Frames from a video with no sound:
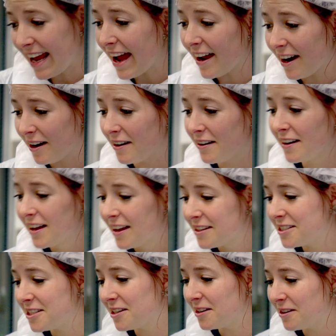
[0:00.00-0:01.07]
right now available,
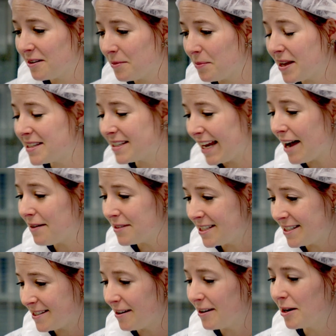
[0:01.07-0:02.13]
yes. to basically have a
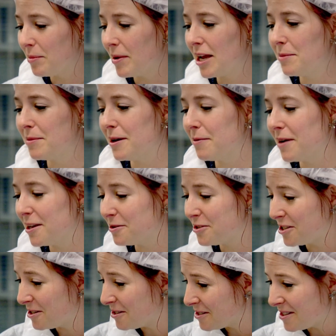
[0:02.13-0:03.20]
designer baby where you
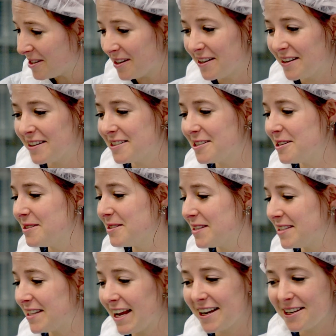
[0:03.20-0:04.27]
choose the choose the
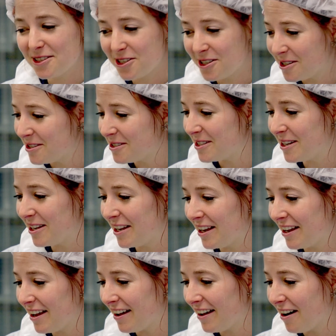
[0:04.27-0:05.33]
sex, choose
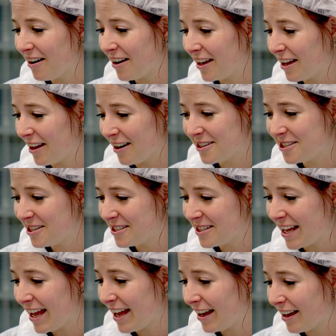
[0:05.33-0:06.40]
the eye color, choose
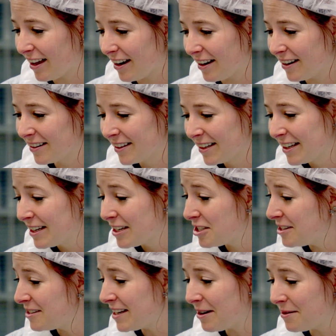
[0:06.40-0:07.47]
the hair color,
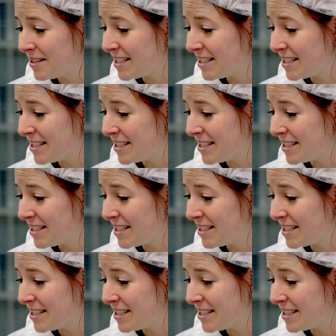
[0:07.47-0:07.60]
choose how